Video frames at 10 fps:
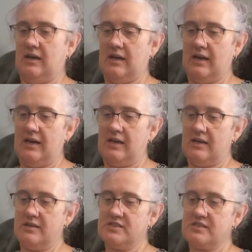
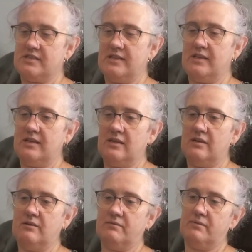a
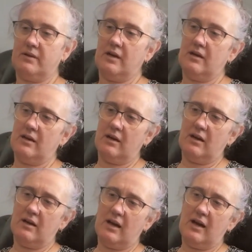sleeve
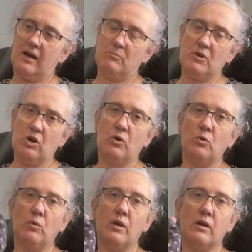
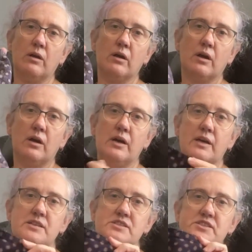armhole
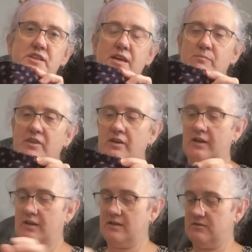seam that I
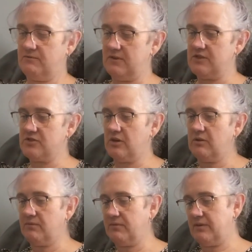need to finish
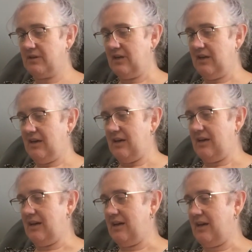off,
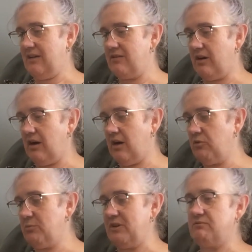and I
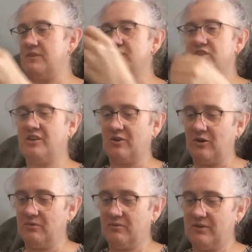will be finishing it
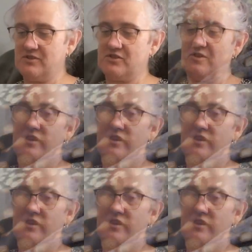off so